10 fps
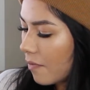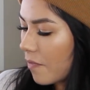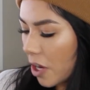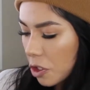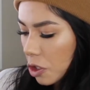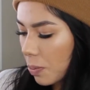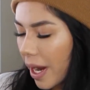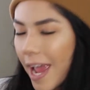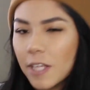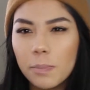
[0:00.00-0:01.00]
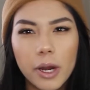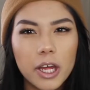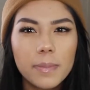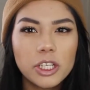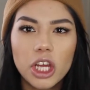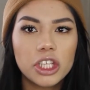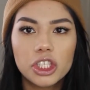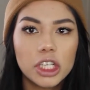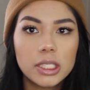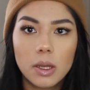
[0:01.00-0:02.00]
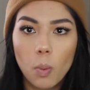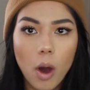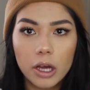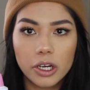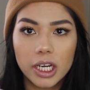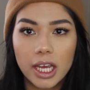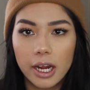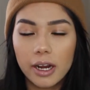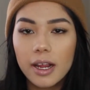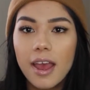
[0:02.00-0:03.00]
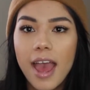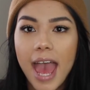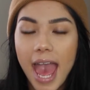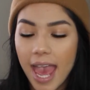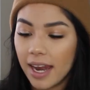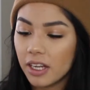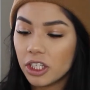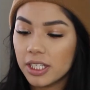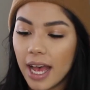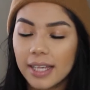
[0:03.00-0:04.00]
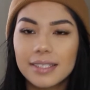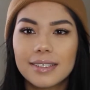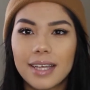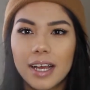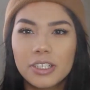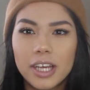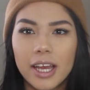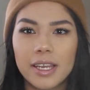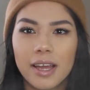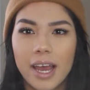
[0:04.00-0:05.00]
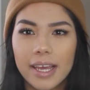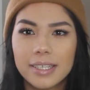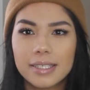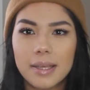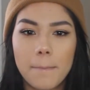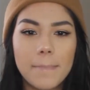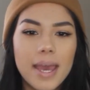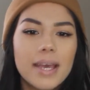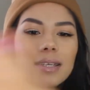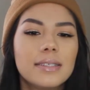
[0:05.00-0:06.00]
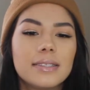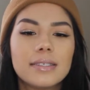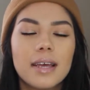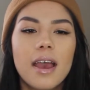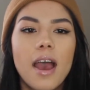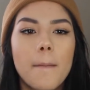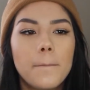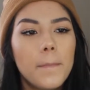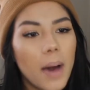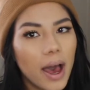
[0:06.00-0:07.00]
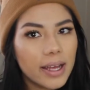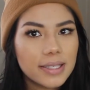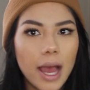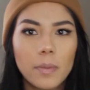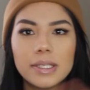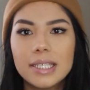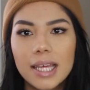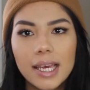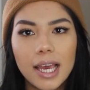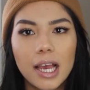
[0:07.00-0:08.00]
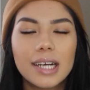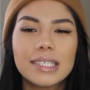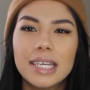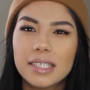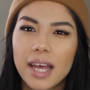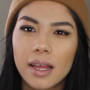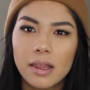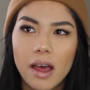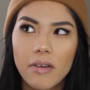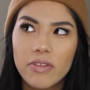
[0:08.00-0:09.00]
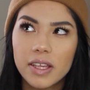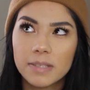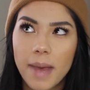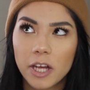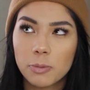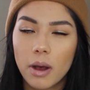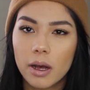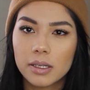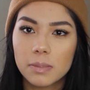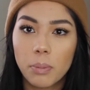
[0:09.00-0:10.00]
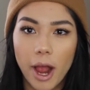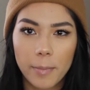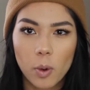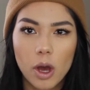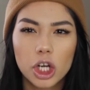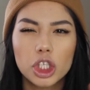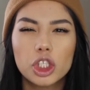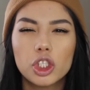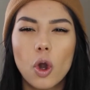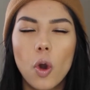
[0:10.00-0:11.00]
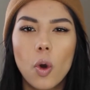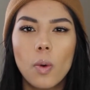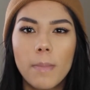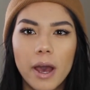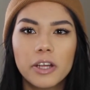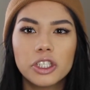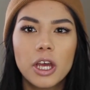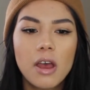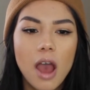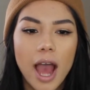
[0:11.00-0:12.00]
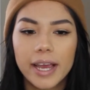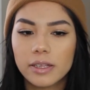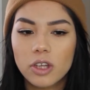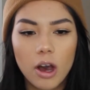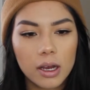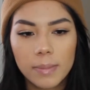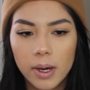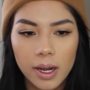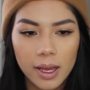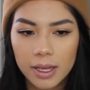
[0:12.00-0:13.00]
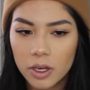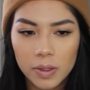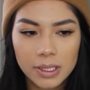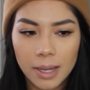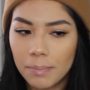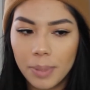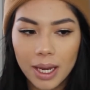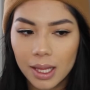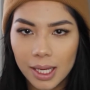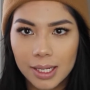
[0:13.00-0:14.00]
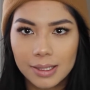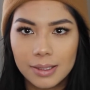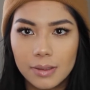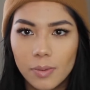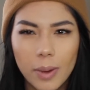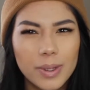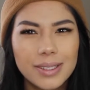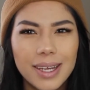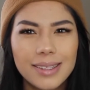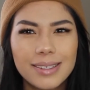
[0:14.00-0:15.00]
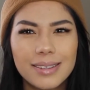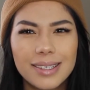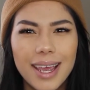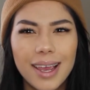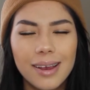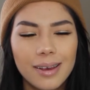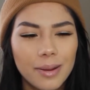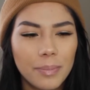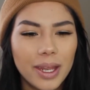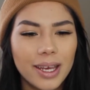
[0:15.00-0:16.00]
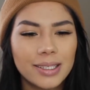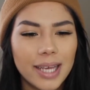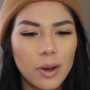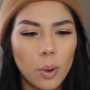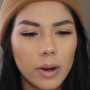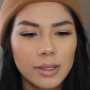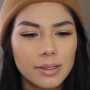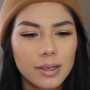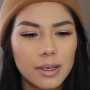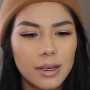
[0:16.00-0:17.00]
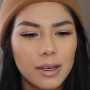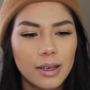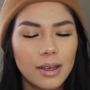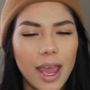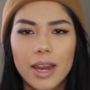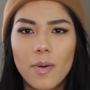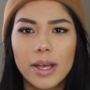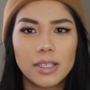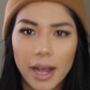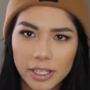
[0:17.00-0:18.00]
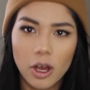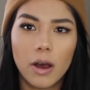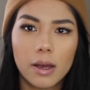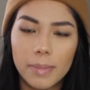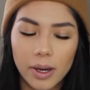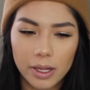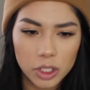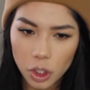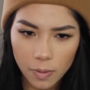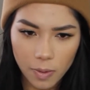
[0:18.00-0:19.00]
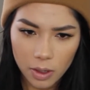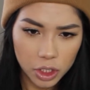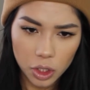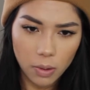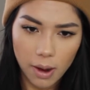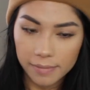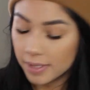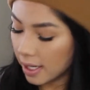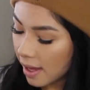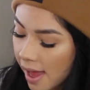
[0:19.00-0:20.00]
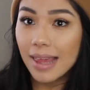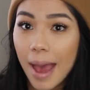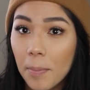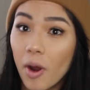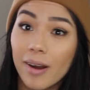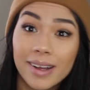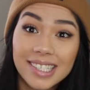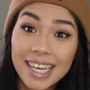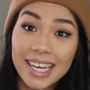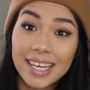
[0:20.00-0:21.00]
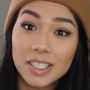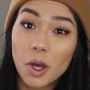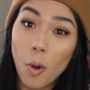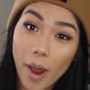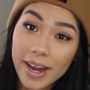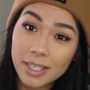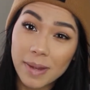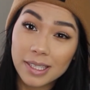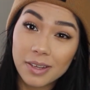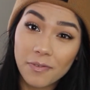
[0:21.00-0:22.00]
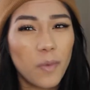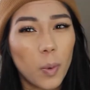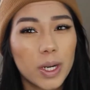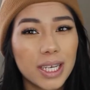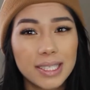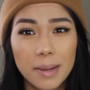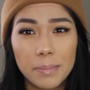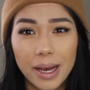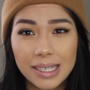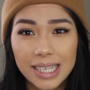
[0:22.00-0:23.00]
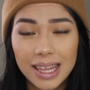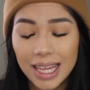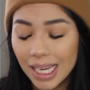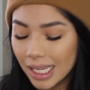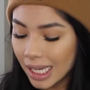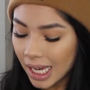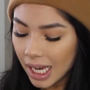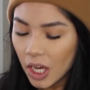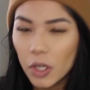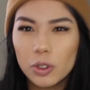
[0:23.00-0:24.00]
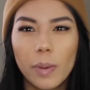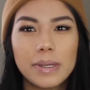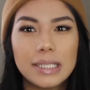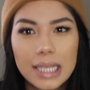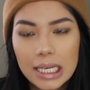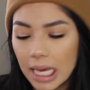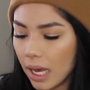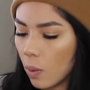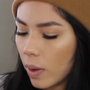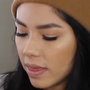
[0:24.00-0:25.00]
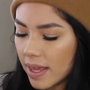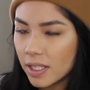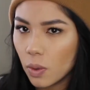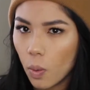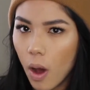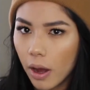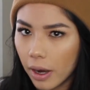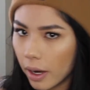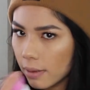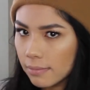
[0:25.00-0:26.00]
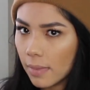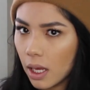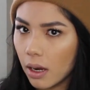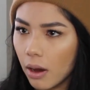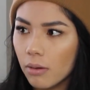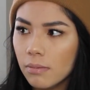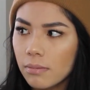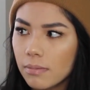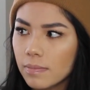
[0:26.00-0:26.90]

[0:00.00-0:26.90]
facial spray. It's pretty much, it's just water in here and it just has such a nice mist. But I was thinking, since I love the Smashbox primer water so much, I talk about it, you know, it's like beating like a, wait, what's that saying? Beating a dead horse? Anyways, I talk about it too often. That product is quite expensive, 40 some bucks, I think. So I was thinking, with this water, you know,